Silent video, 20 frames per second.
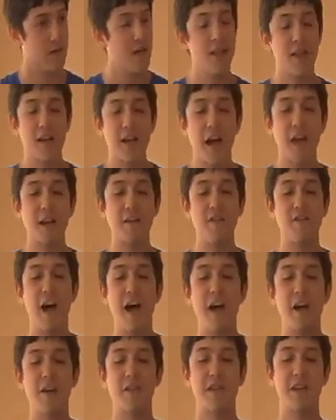The kind of
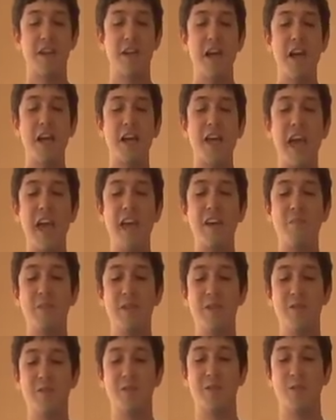fire that
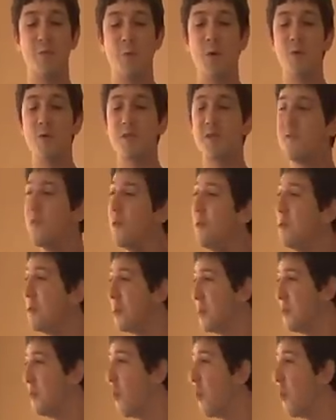cavemen used to roast food and